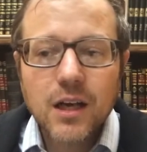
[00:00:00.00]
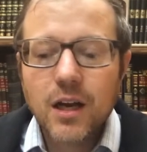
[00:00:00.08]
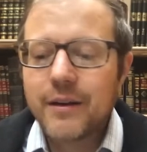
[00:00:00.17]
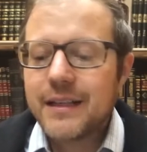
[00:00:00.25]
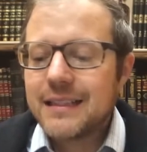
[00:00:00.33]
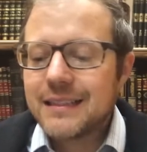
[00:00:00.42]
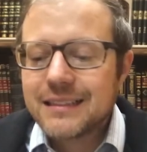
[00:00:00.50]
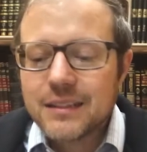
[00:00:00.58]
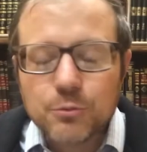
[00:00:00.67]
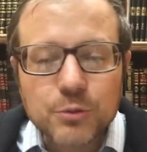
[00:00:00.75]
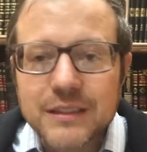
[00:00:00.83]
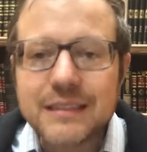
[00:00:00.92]
All right, he
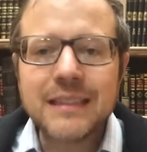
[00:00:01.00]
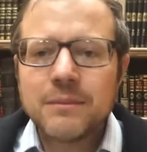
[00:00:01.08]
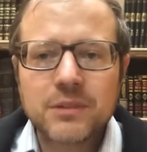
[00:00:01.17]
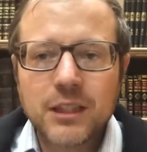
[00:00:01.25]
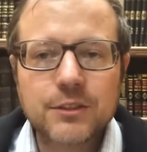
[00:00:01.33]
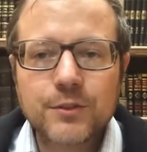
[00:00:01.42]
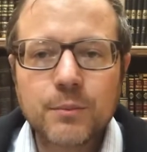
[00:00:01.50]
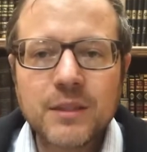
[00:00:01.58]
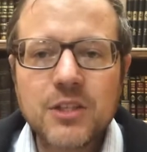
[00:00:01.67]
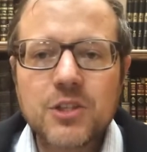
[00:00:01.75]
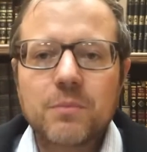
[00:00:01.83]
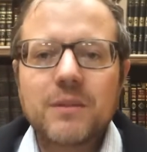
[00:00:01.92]
had redeemed us from
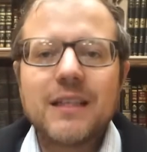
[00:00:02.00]
Egypt.